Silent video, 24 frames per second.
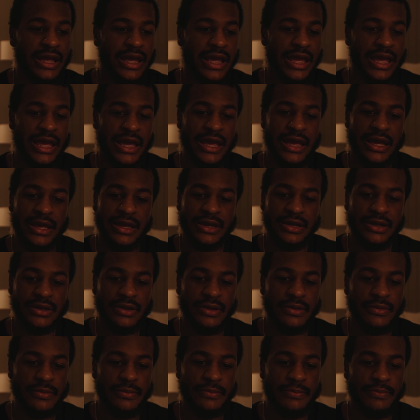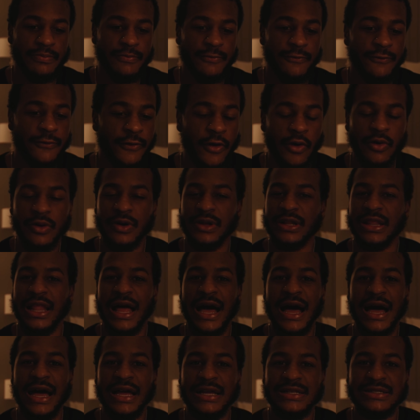and
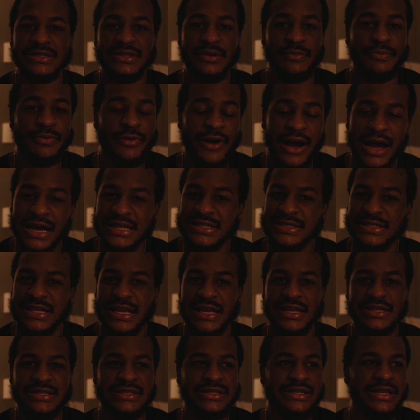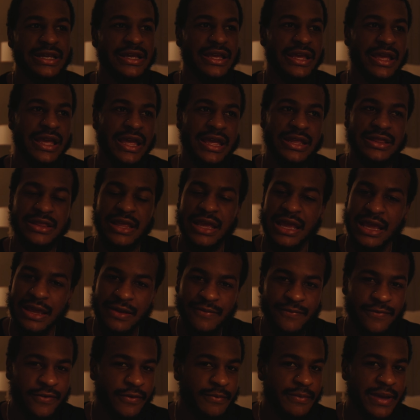vocalize the process and the
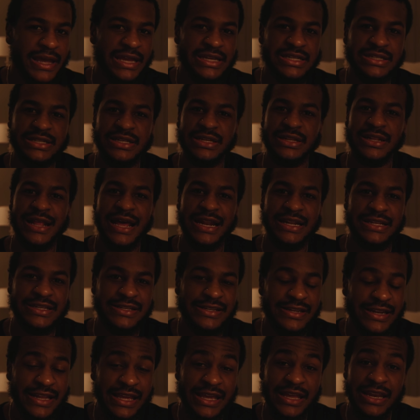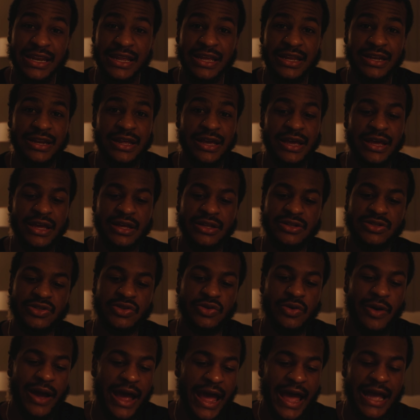information that is needed
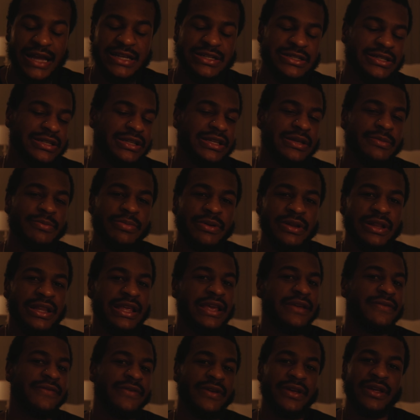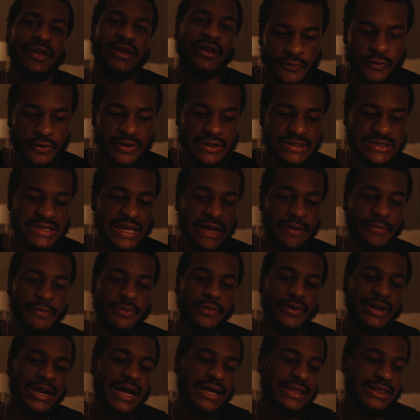to actually believe it. For
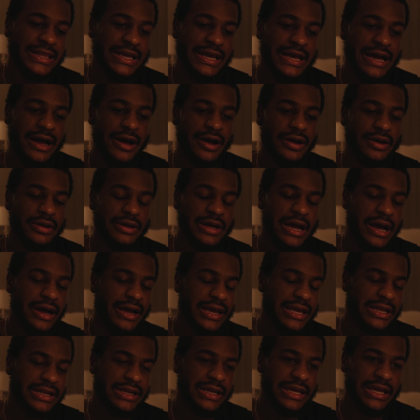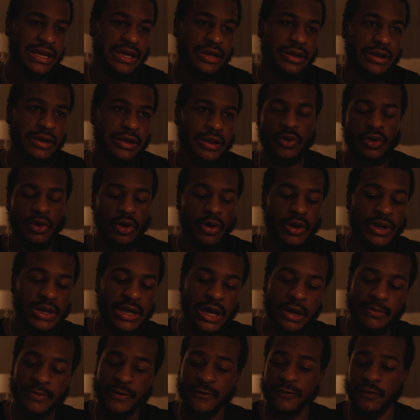example, and I think I'll, I'll end it here. Growing
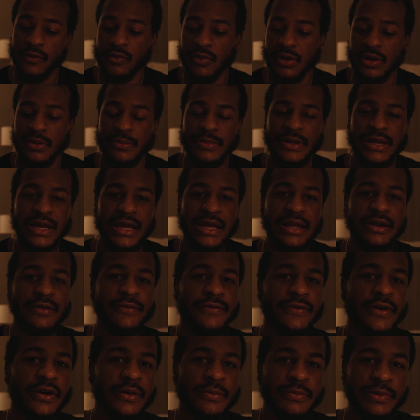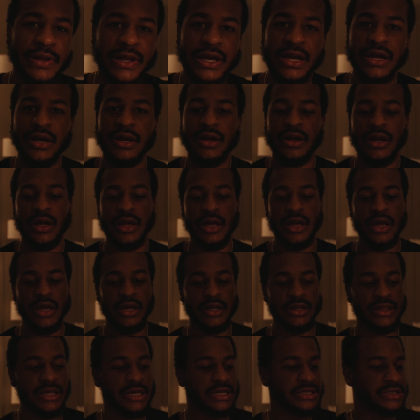up, if you want to be an NFL player,
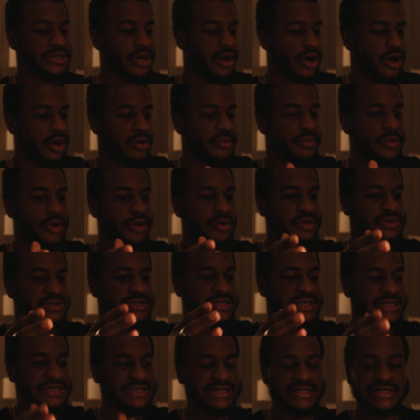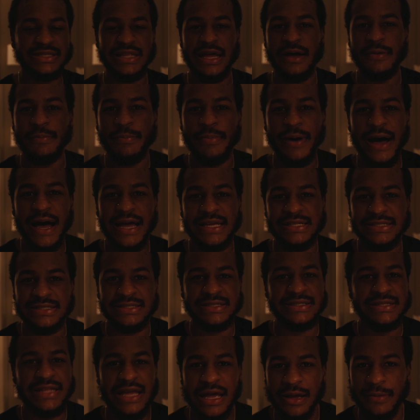there's almost step by
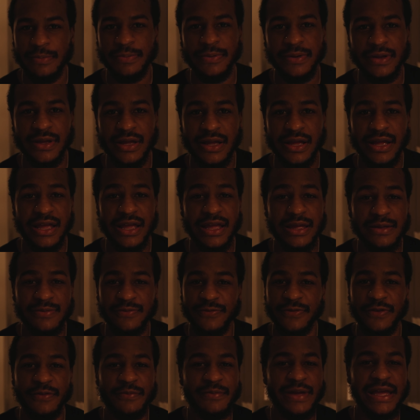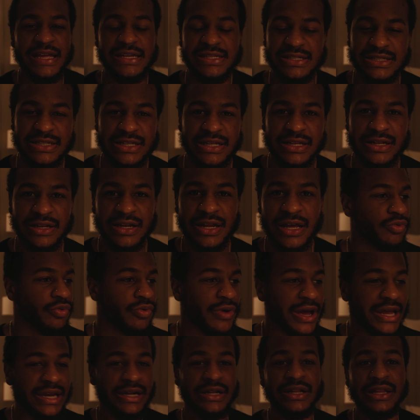step information
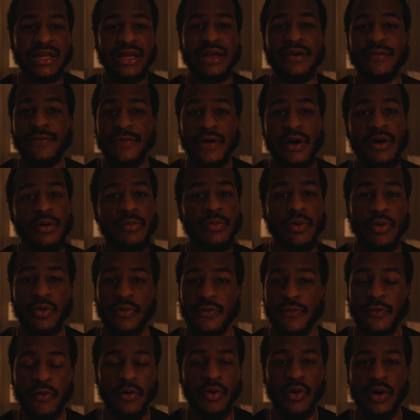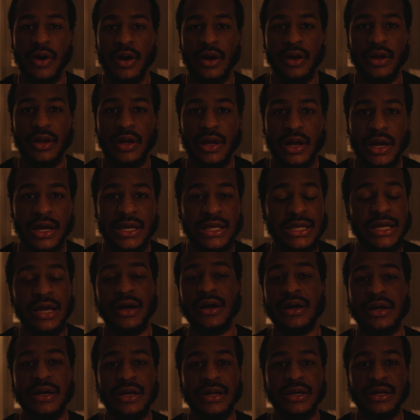readily available for a
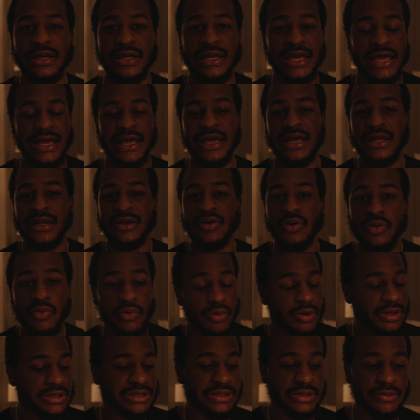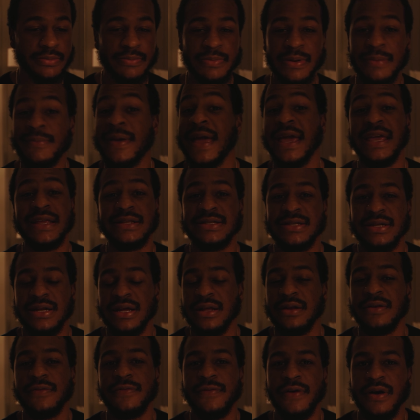young kid who wants to be, make it to the
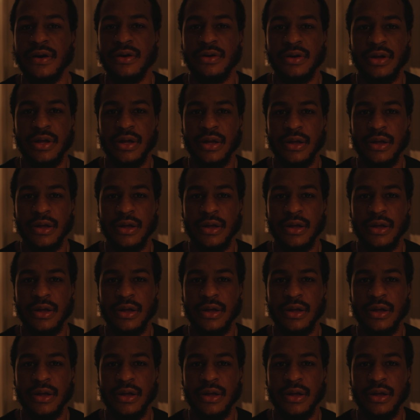NFL.